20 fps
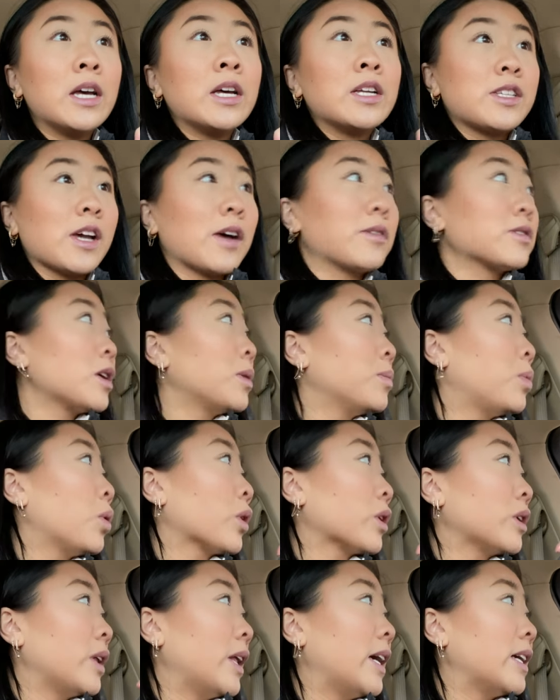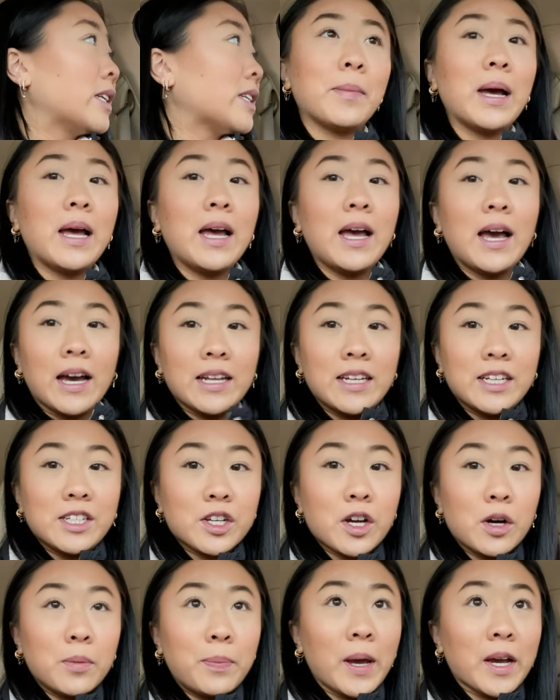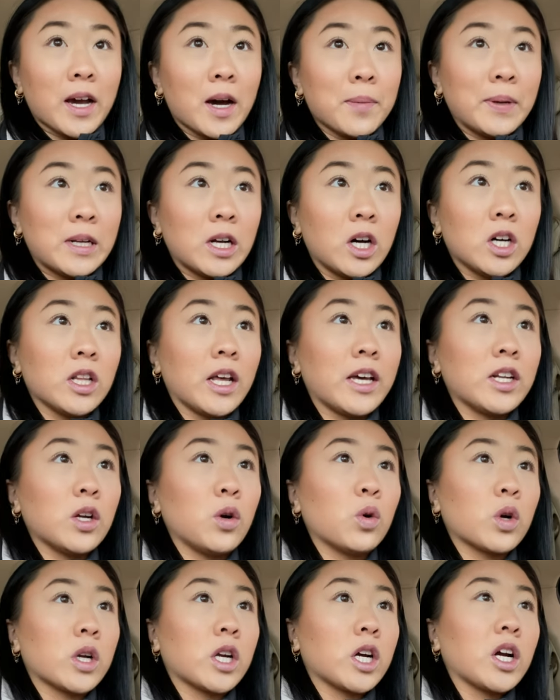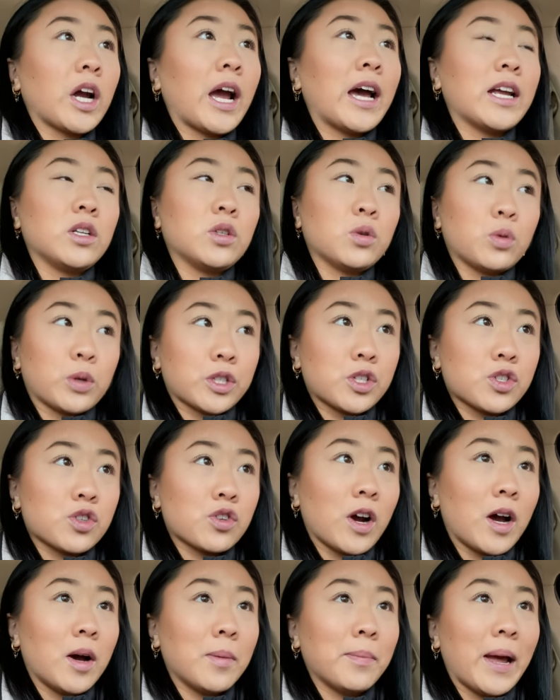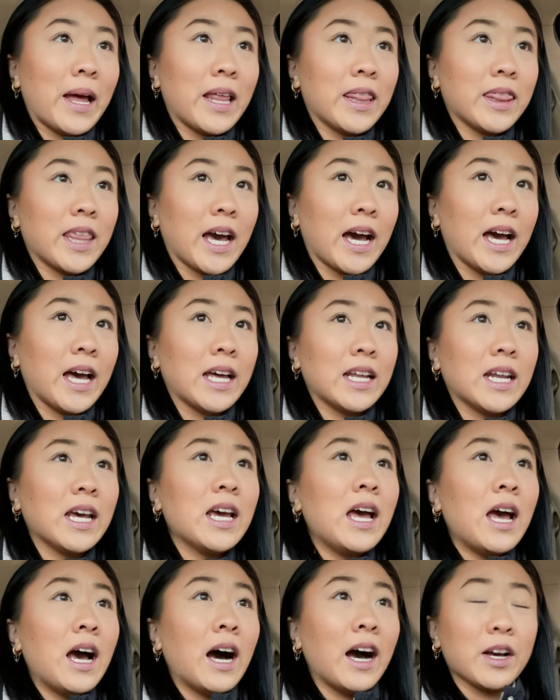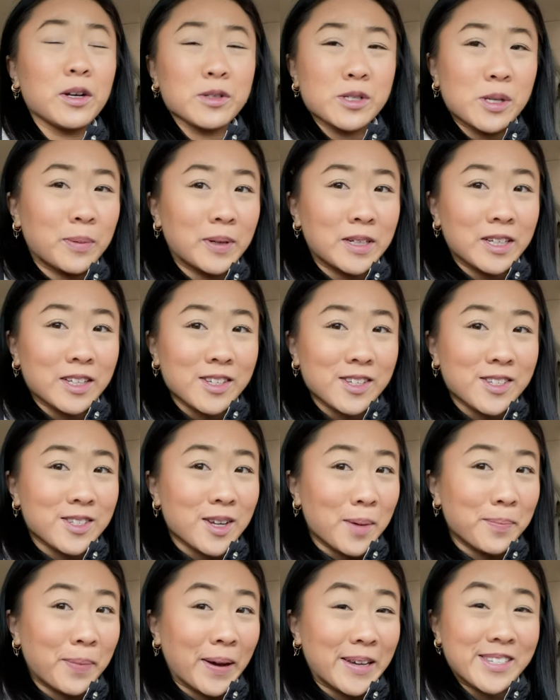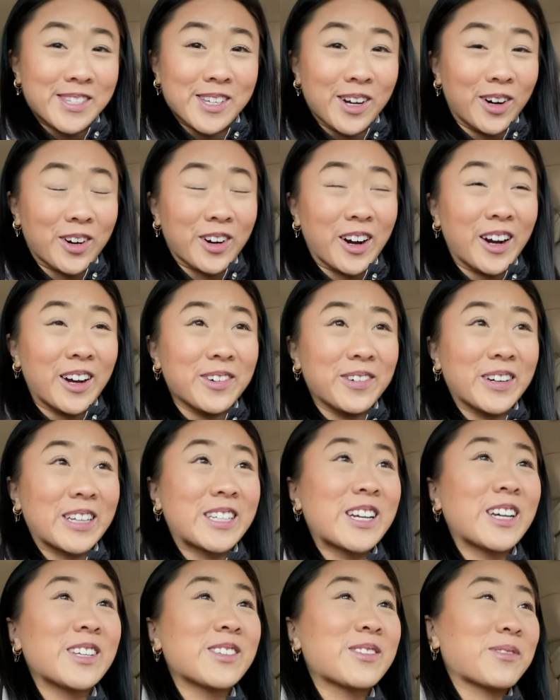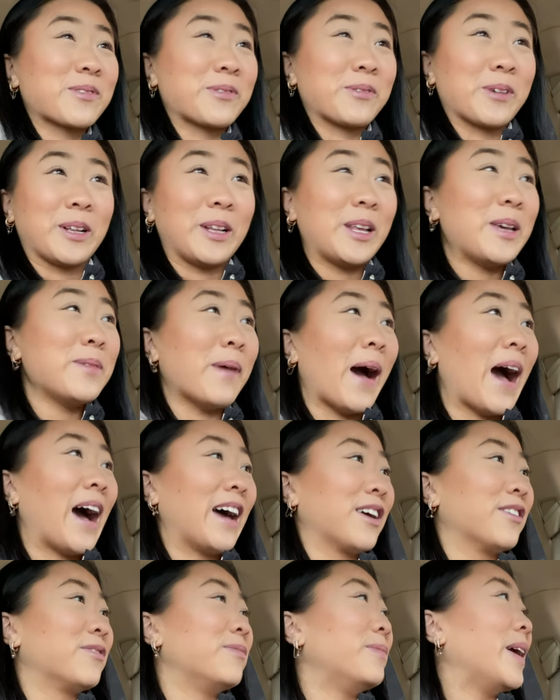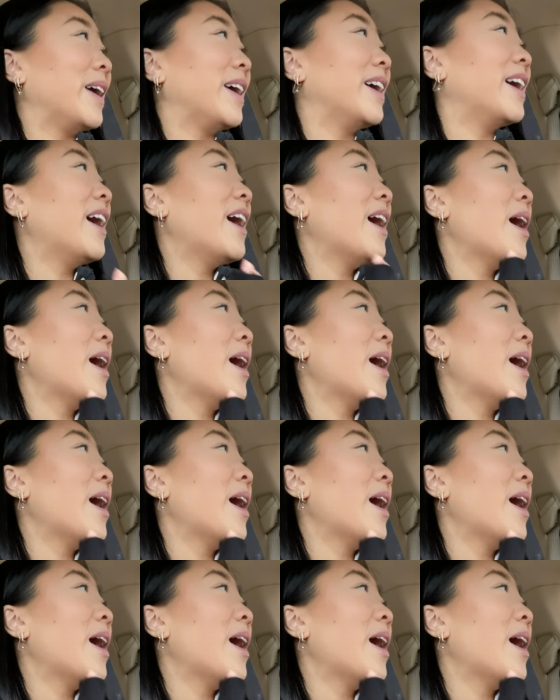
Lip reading: downtown Portland. I need to go pick up an online order at Nordstrom. And then I also wanted to stop by Zara, which is really bad of me,